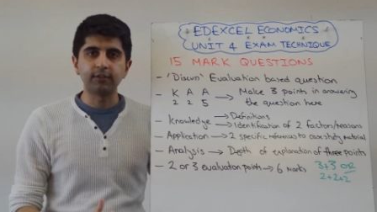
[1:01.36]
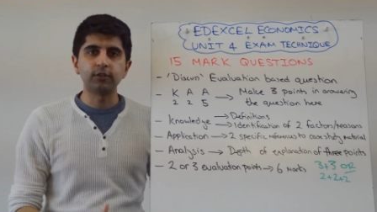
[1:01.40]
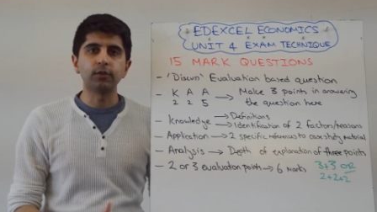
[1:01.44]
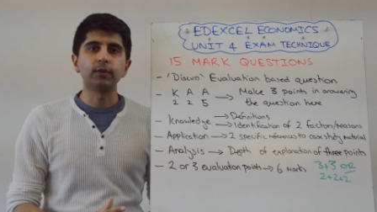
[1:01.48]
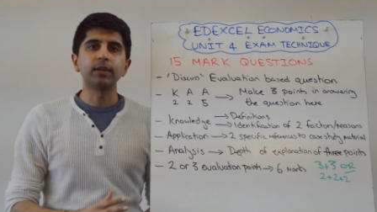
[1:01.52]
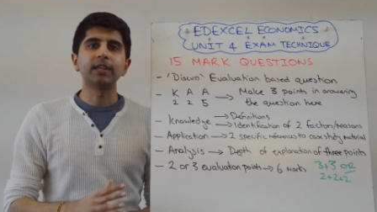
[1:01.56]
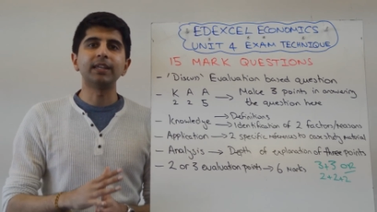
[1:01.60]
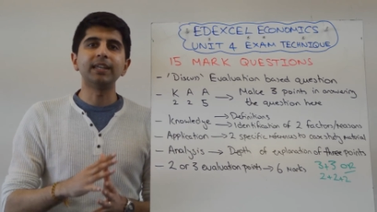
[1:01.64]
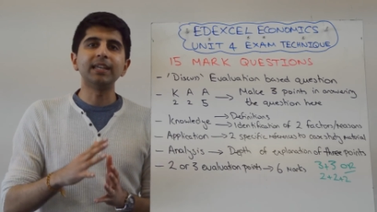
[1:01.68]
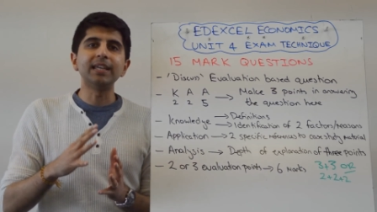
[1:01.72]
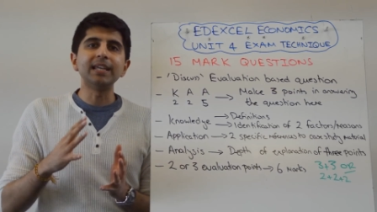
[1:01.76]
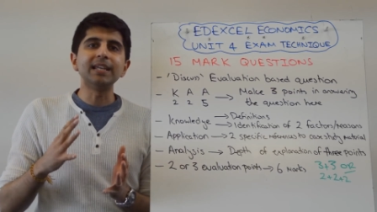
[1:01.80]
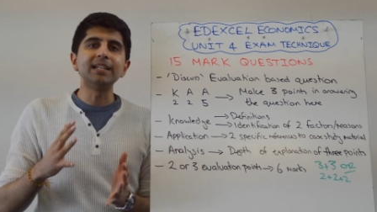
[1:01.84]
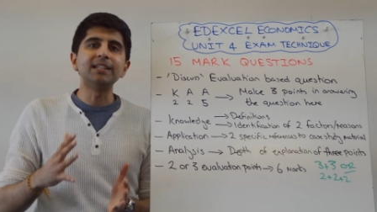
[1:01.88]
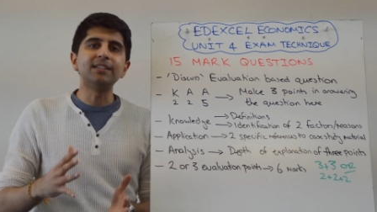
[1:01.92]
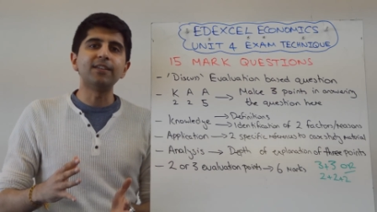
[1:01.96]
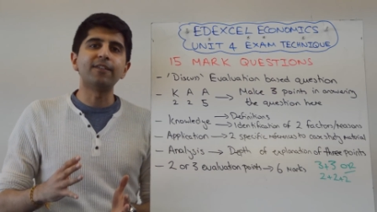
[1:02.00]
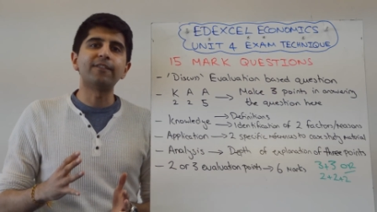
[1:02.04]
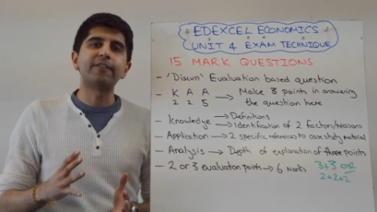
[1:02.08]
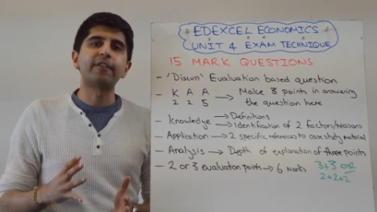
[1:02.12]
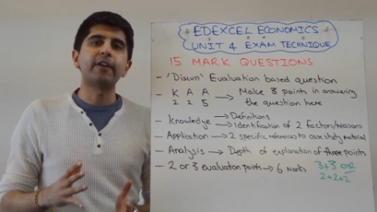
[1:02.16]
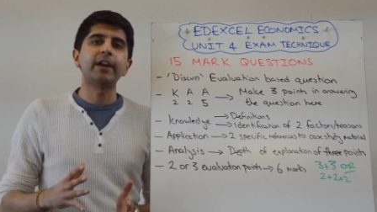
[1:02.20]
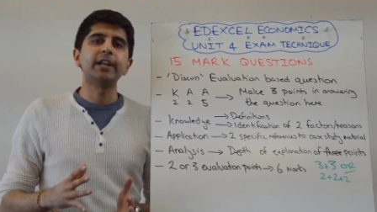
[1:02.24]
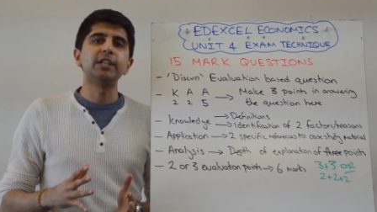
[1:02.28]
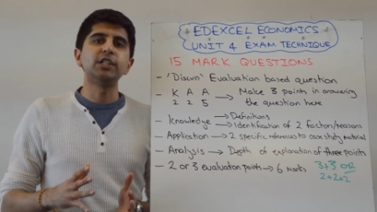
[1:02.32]
So a key
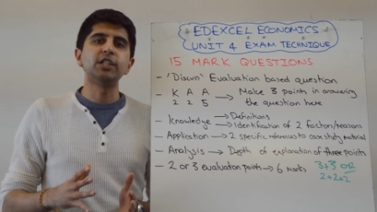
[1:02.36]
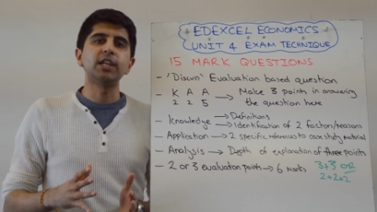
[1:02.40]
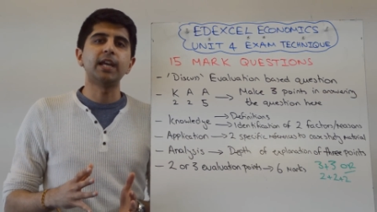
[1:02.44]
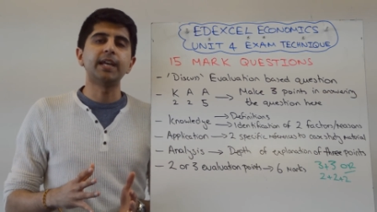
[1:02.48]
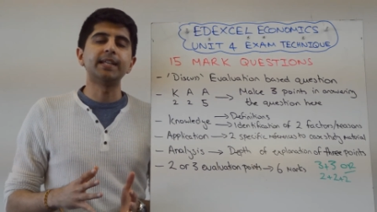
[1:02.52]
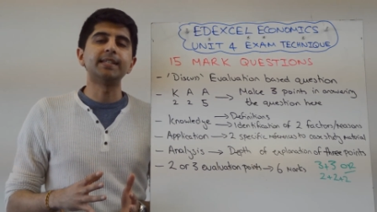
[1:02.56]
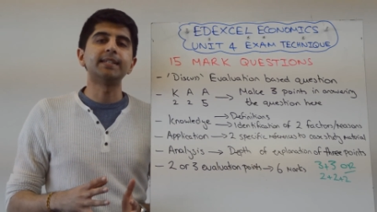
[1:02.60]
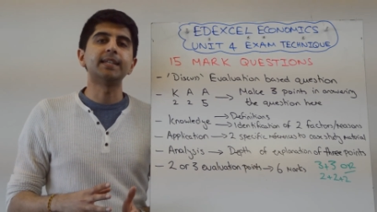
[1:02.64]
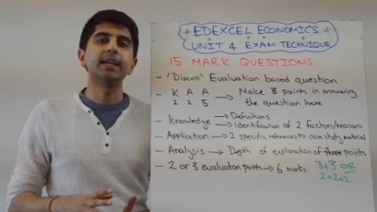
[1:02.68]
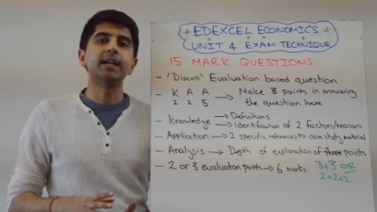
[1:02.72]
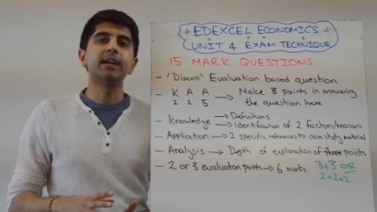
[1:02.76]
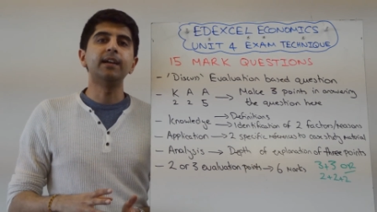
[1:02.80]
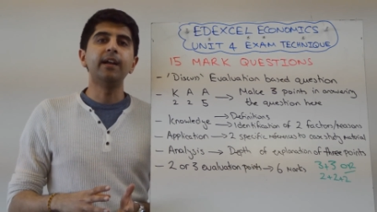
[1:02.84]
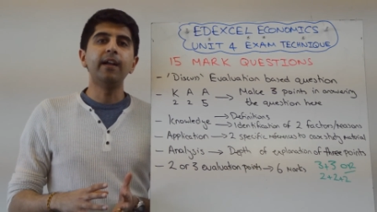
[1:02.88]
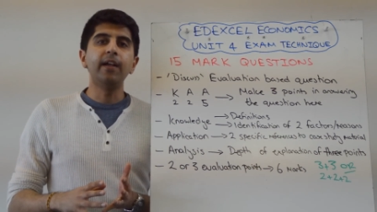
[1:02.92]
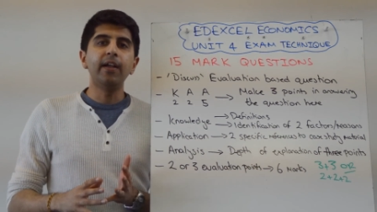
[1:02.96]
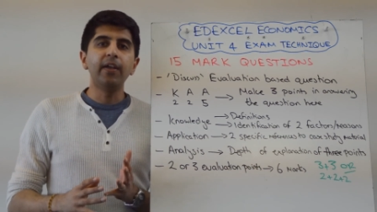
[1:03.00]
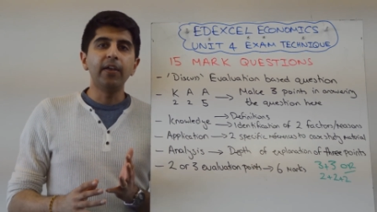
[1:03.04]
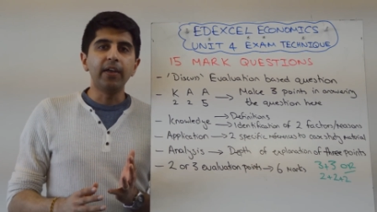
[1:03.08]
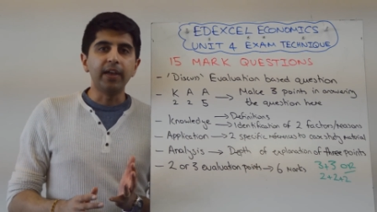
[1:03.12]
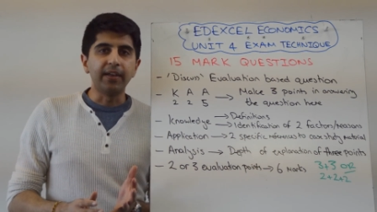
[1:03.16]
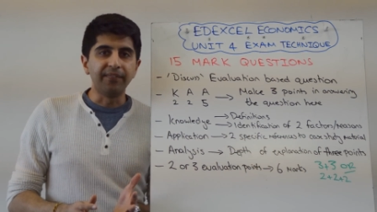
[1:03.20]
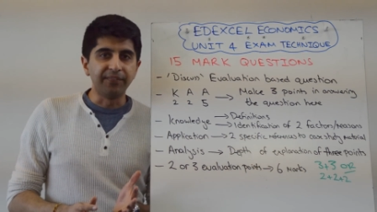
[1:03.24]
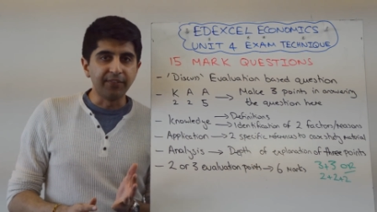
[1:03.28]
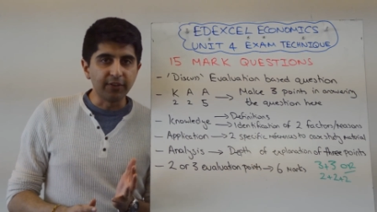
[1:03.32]
differentiator
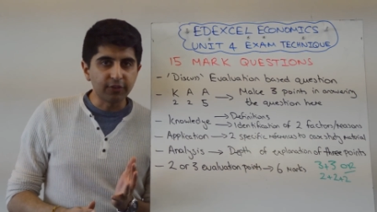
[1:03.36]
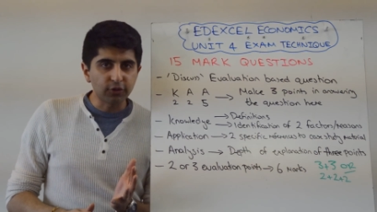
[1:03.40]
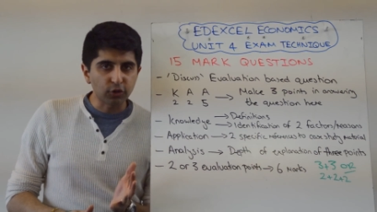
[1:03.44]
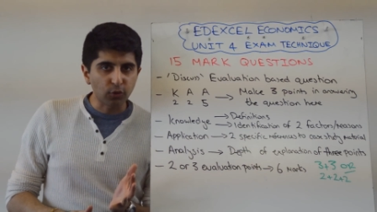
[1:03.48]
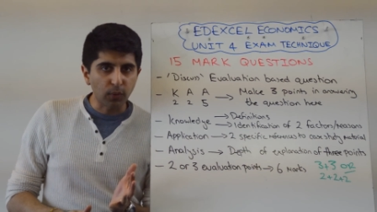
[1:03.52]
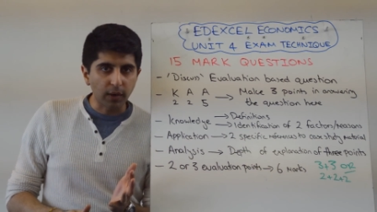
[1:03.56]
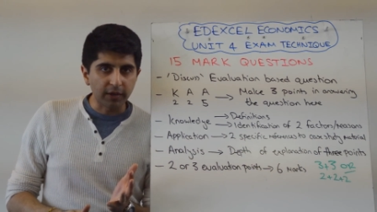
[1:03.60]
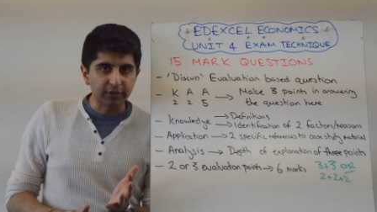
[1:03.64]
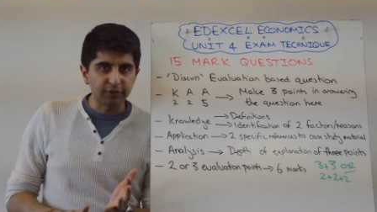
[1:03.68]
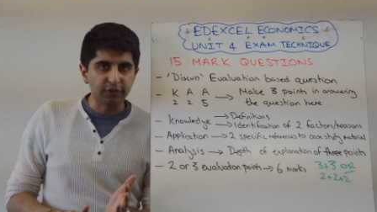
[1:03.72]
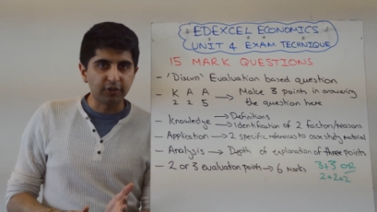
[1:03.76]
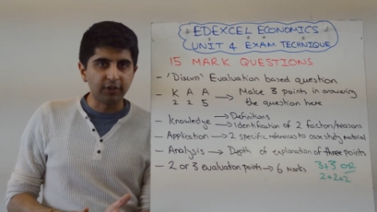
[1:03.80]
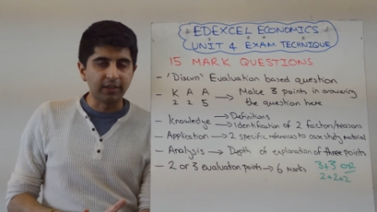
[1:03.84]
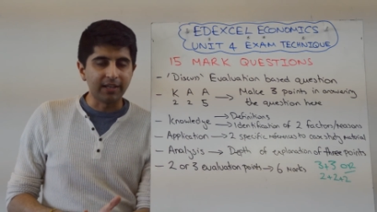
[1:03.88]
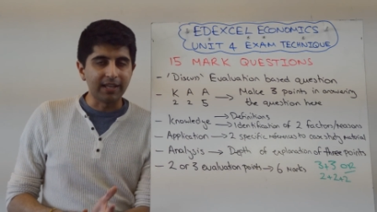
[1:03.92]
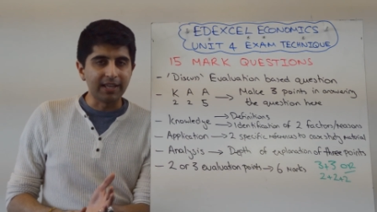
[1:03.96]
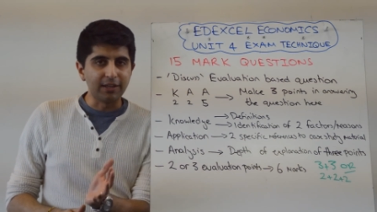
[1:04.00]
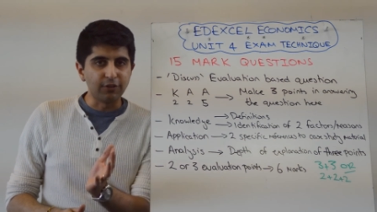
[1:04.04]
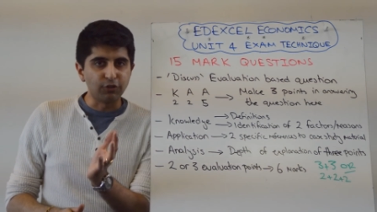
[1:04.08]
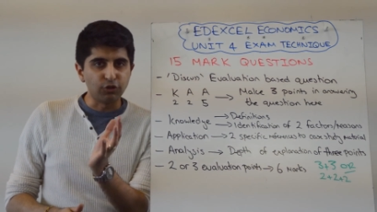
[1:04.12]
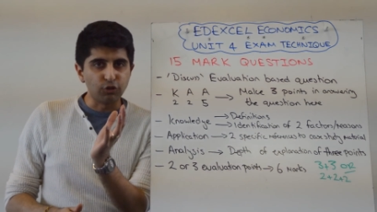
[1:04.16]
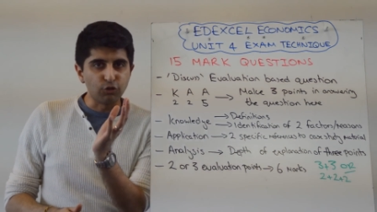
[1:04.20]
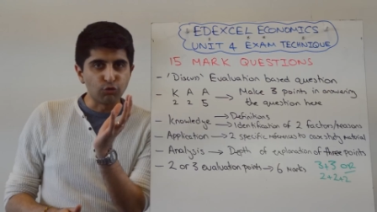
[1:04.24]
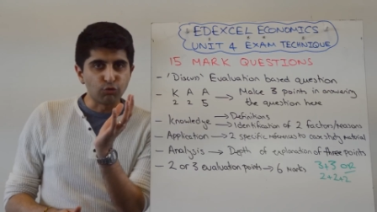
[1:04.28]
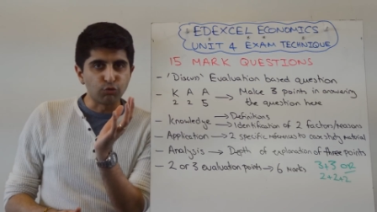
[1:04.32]
in this question
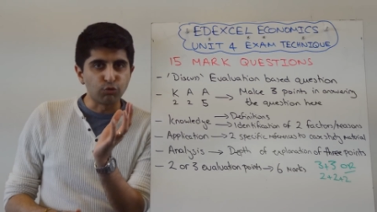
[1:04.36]
is you